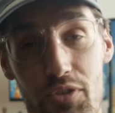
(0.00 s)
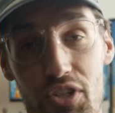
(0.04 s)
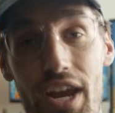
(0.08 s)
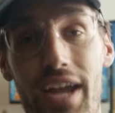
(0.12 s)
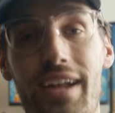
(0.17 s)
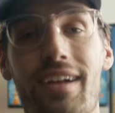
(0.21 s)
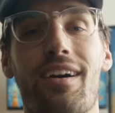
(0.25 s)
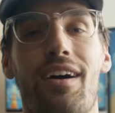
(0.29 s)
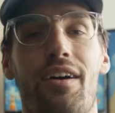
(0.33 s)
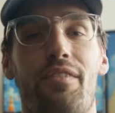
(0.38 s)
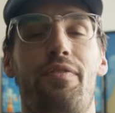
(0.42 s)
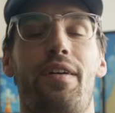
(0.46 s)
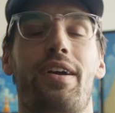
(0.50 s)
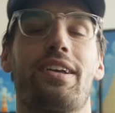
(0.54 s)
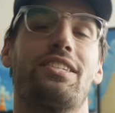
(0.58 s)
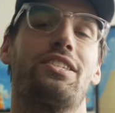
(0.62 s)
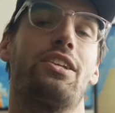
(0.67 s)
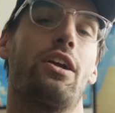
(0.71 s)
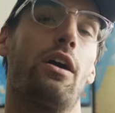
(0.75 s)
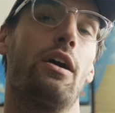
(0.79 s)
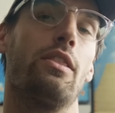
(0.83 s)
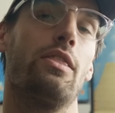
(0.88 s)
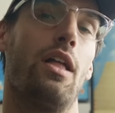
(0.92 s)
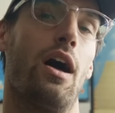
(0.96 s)
Jenga Effects,
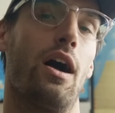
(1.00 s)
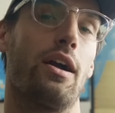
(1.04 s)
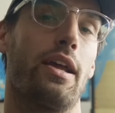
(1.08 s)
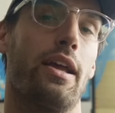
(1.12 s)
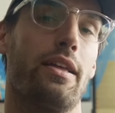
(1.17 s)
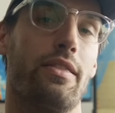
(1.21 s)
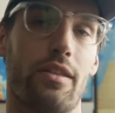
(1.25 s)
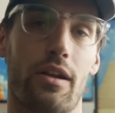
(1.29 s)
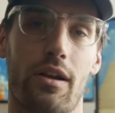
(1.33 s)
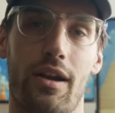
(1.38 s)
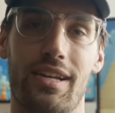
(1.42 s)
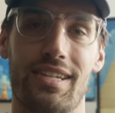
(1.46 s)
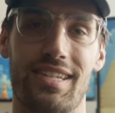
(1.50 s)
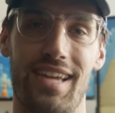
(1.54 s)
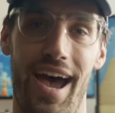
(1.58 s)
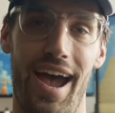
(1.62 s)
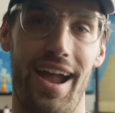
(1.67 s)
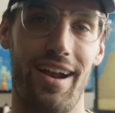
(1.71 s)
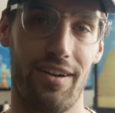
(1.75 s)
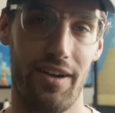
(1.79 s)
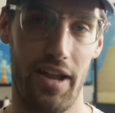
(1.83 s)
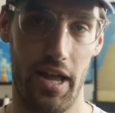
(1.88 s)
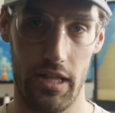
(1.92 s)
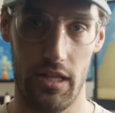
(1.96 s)
they're unlocking their
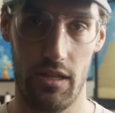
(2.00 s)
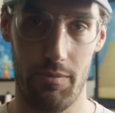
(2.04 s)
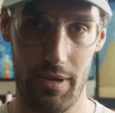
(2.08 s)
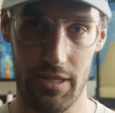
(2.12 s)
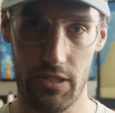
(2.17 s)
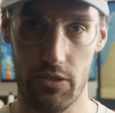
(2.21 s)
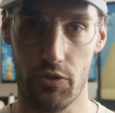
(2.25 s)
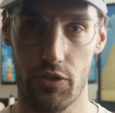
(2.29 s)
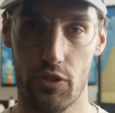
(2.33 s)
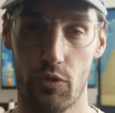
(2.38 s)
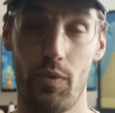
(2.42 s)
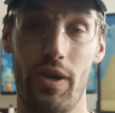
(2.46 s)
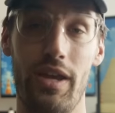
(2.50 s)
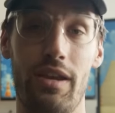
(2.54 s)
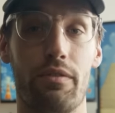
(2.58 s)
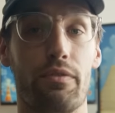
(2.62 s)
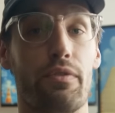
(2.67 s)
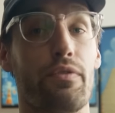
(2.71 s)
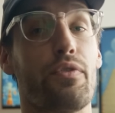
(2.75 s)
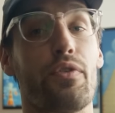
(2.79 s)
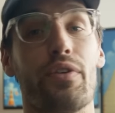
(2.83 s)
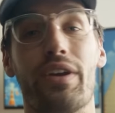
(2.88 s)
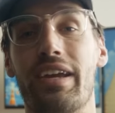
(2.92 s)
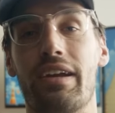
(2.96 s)
entire Elemental suite
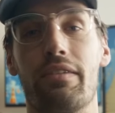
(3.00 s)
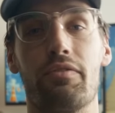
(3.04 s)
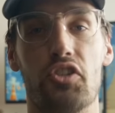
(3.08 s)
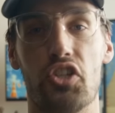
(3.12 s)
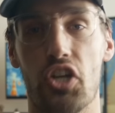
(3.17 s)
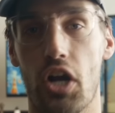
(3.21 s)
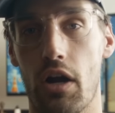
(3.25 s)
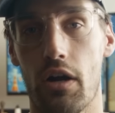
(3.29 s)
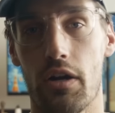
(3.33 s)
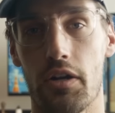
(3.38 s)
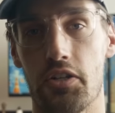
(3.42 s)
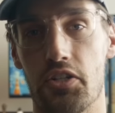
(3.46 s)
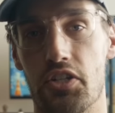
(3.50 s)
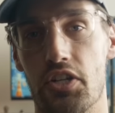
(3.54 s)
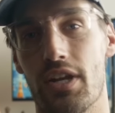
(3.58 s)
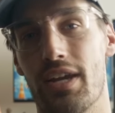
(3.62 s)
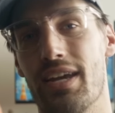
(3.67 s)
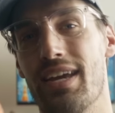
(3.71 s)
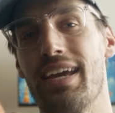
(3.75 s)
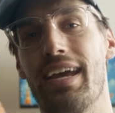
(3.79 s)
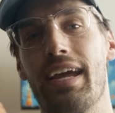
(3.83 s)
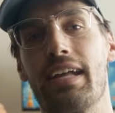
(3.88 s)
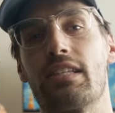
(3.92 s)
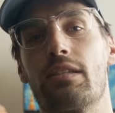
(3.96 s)
free of charge.
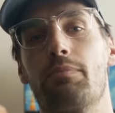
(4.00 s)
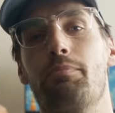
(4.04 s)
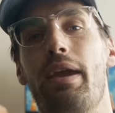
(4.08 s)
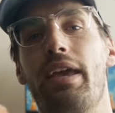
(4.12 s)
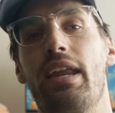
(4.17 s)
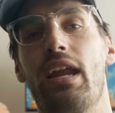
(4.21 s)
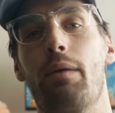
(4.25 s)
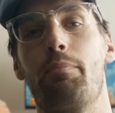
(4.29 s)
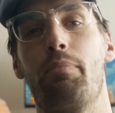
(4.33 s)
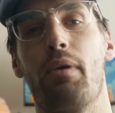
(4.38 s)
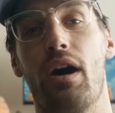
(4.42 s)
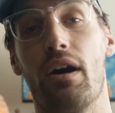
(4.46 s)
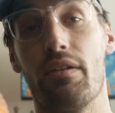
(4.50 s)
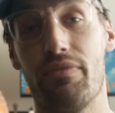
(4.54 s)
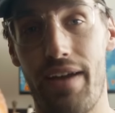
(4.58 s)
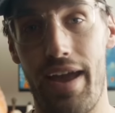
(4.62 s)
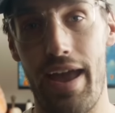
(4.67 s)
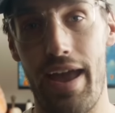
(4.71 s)
It's made up of